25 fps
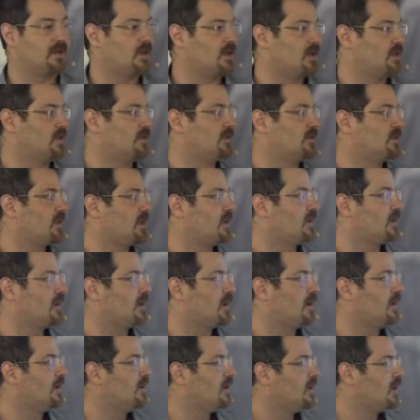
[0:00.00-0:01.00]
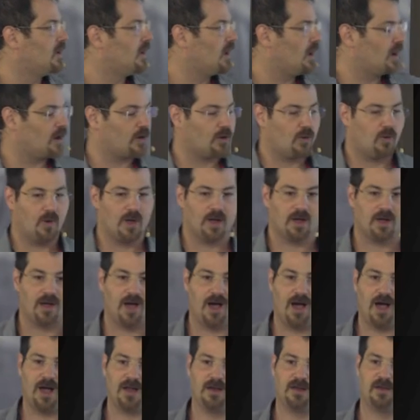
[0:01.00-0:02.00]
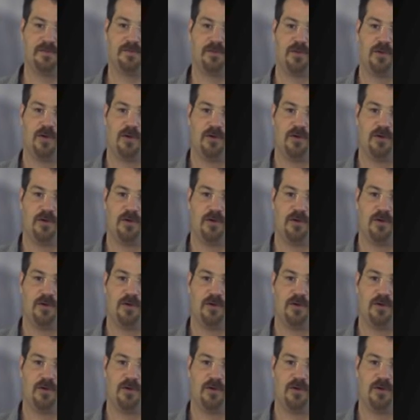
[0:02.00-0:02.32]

and take a quick high-level